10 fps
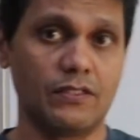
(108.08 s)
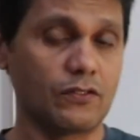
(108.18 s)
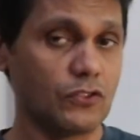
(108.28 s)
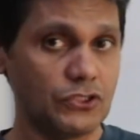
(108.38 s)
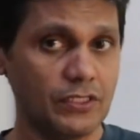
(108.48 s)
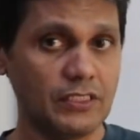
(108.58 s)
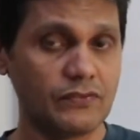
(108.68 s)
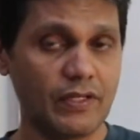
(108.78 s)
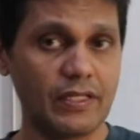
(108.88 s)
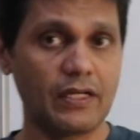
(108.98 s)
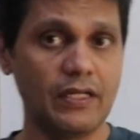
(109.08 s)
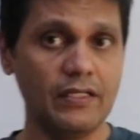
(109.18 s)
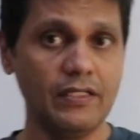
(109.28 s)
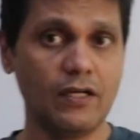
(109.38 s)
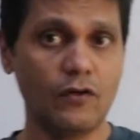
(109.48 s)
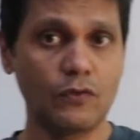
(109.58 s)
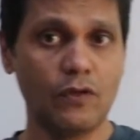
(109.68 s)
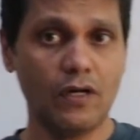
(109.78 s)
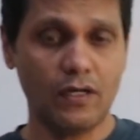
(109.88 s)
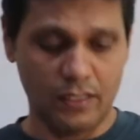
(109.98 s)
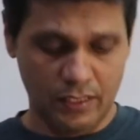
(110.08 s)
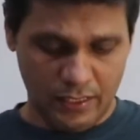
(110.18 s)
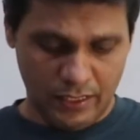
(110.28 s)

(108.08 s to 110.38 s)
the question is very clear. Now you are